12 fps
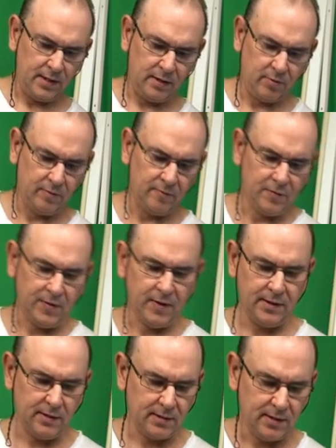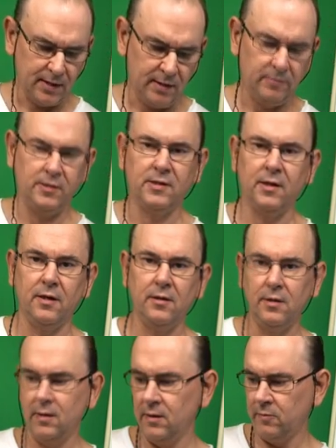I couldn't find
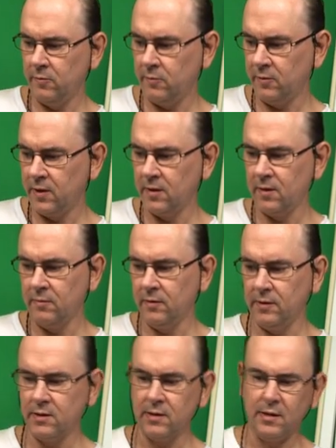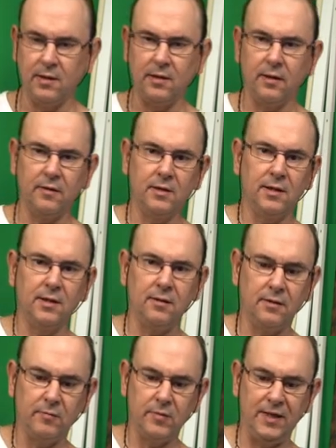outside capable cables in any other color
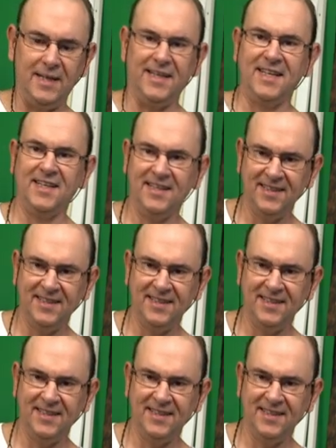than black.